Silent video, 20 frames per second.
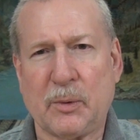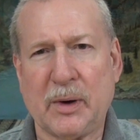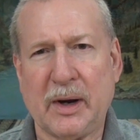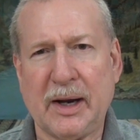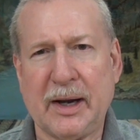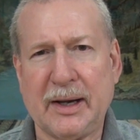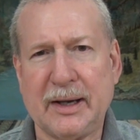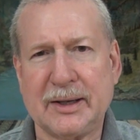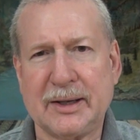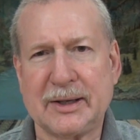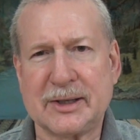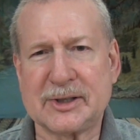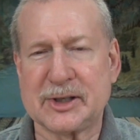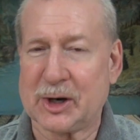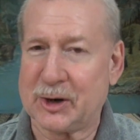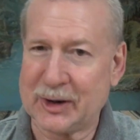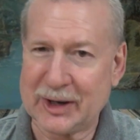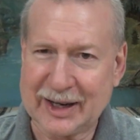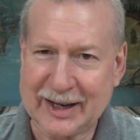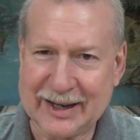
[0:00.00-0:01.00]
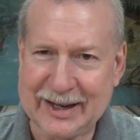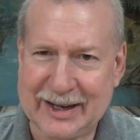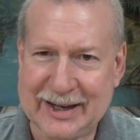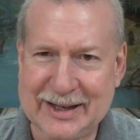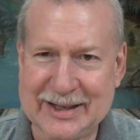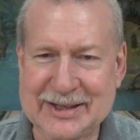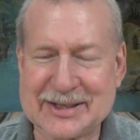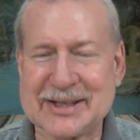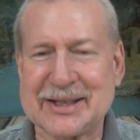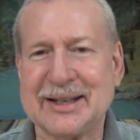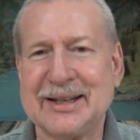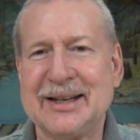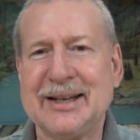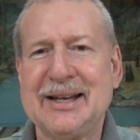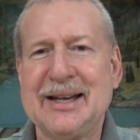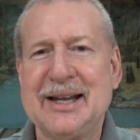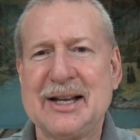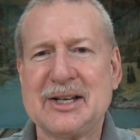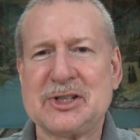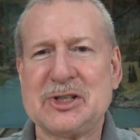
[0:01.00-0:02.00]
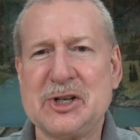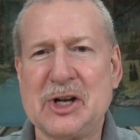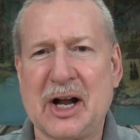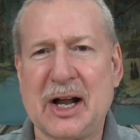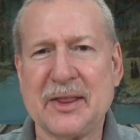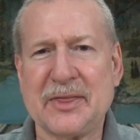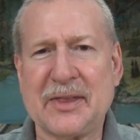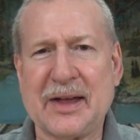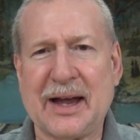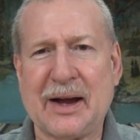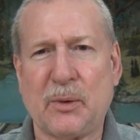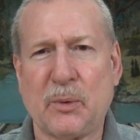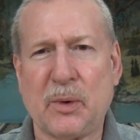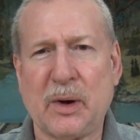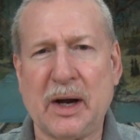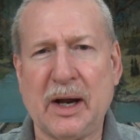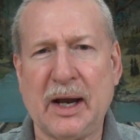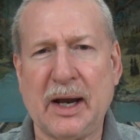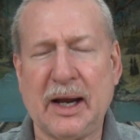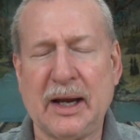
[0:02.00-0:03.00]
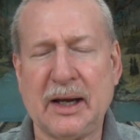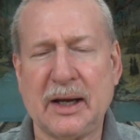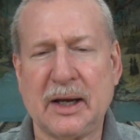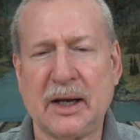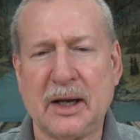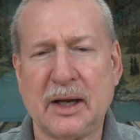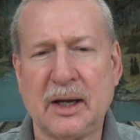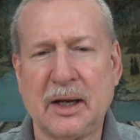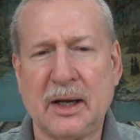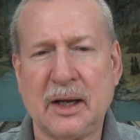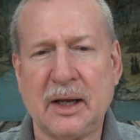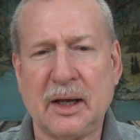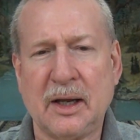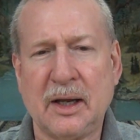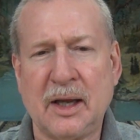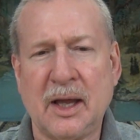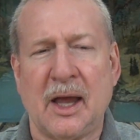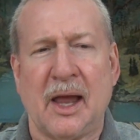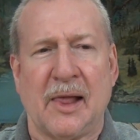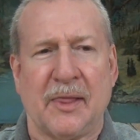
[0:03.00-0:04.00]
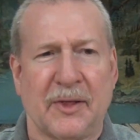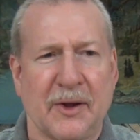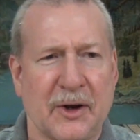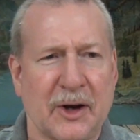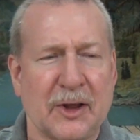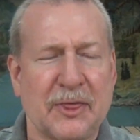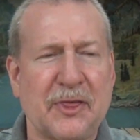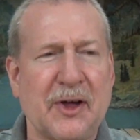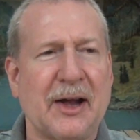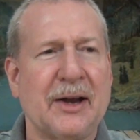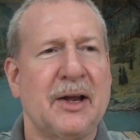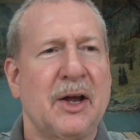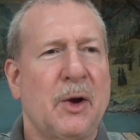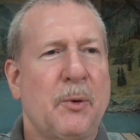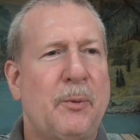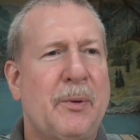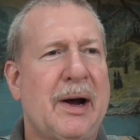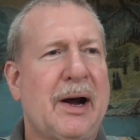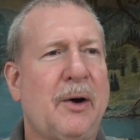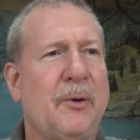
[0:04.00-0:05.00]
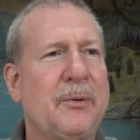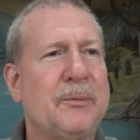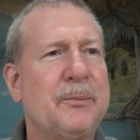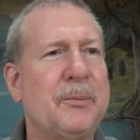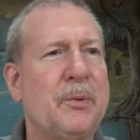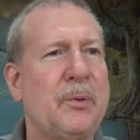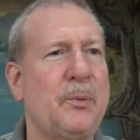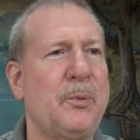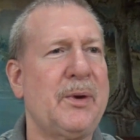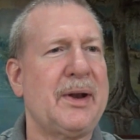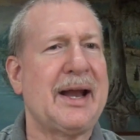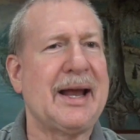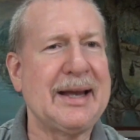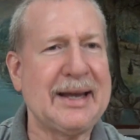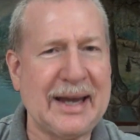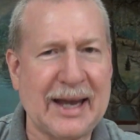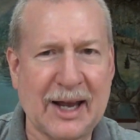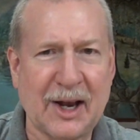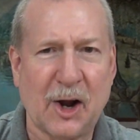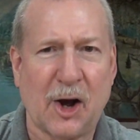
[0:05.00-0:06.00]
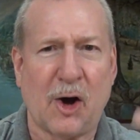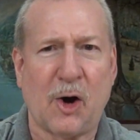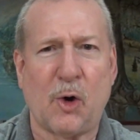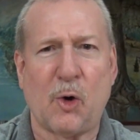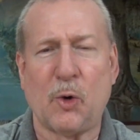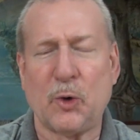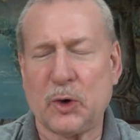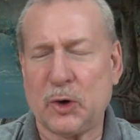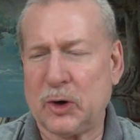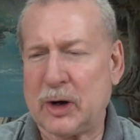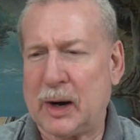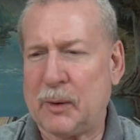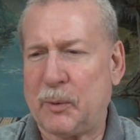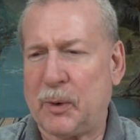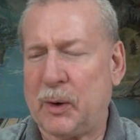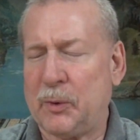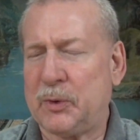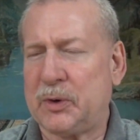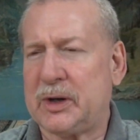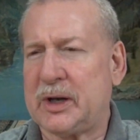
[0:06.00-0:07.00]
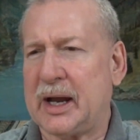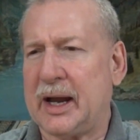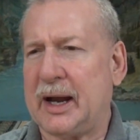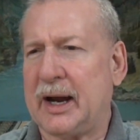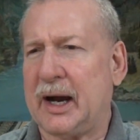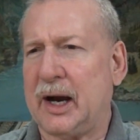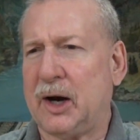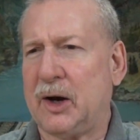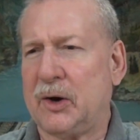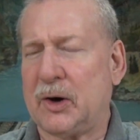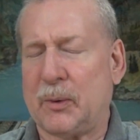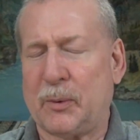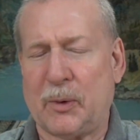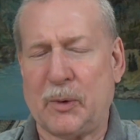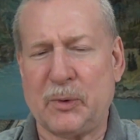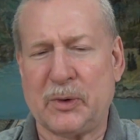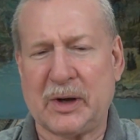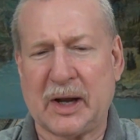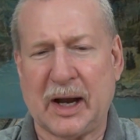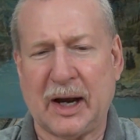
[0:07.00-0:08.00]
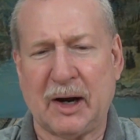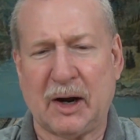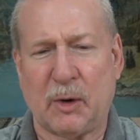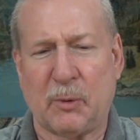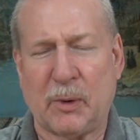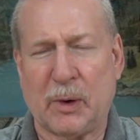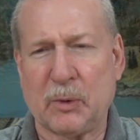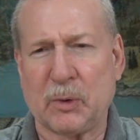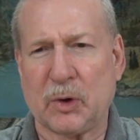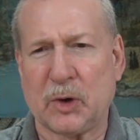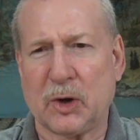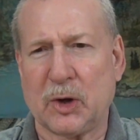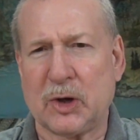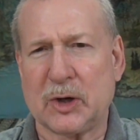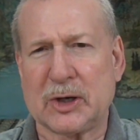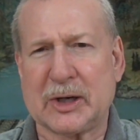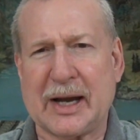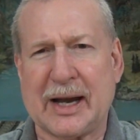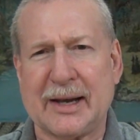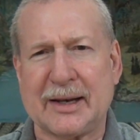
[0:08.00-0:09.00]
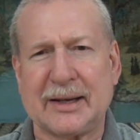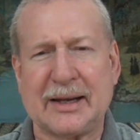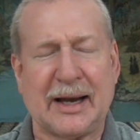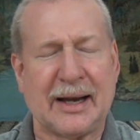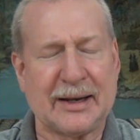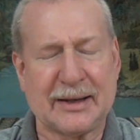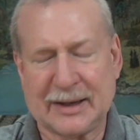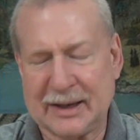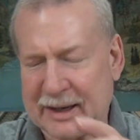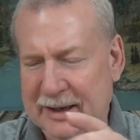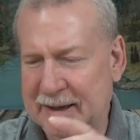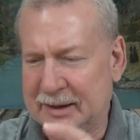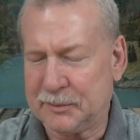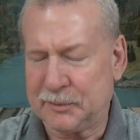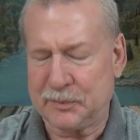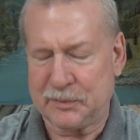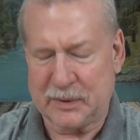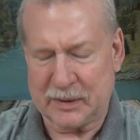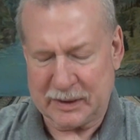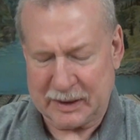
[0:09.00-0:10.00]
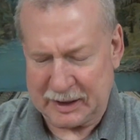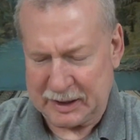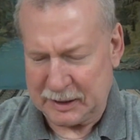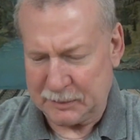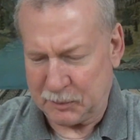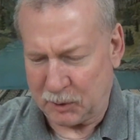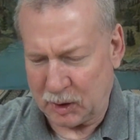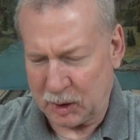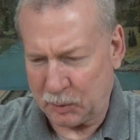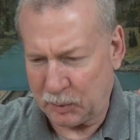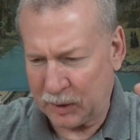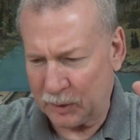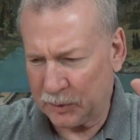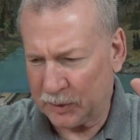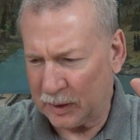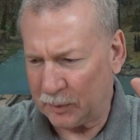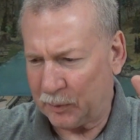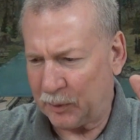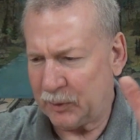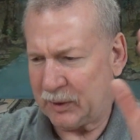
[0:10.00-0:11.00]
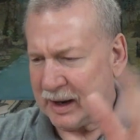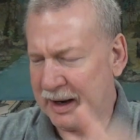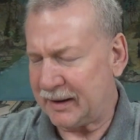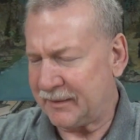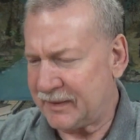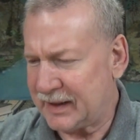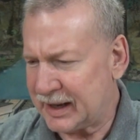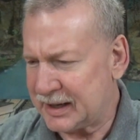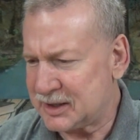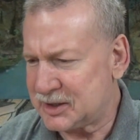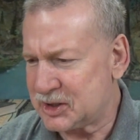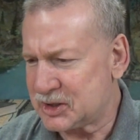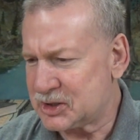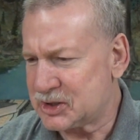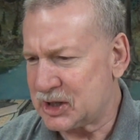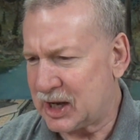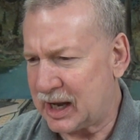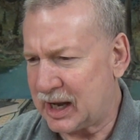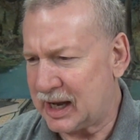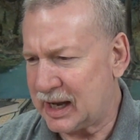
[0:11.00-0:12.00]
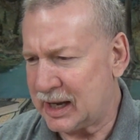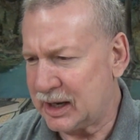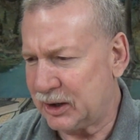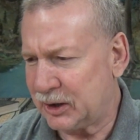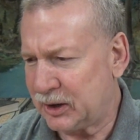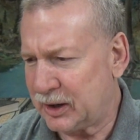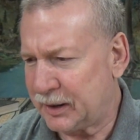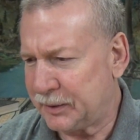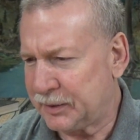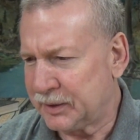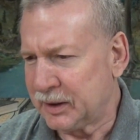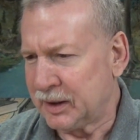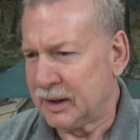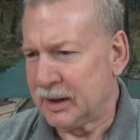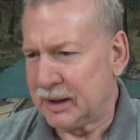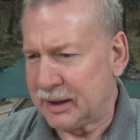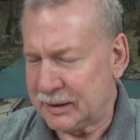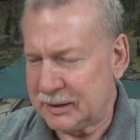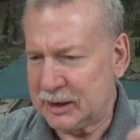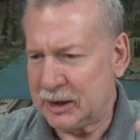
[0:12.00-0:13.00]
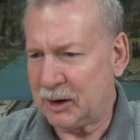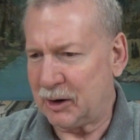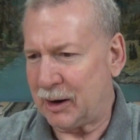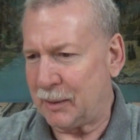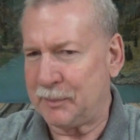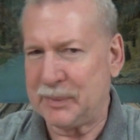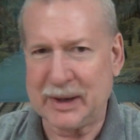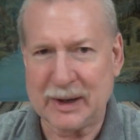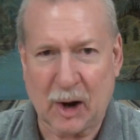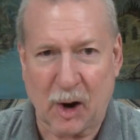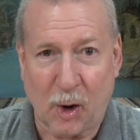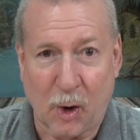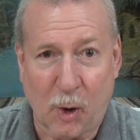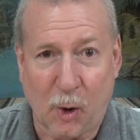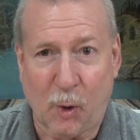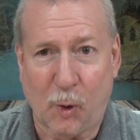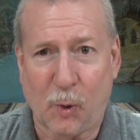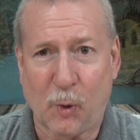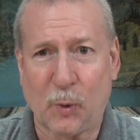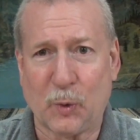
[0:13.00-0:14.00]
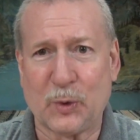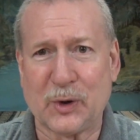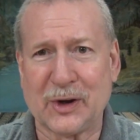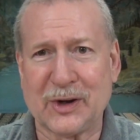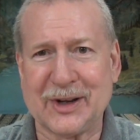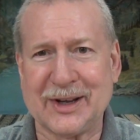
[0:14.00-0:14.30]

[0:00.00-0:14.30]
way. Sorry, ladies, it's not that way. Then I thought, well, when I get older, I won't care. I won't care. I won't look at that anymore. I won't. I won't have that desire. You know, I'll be old.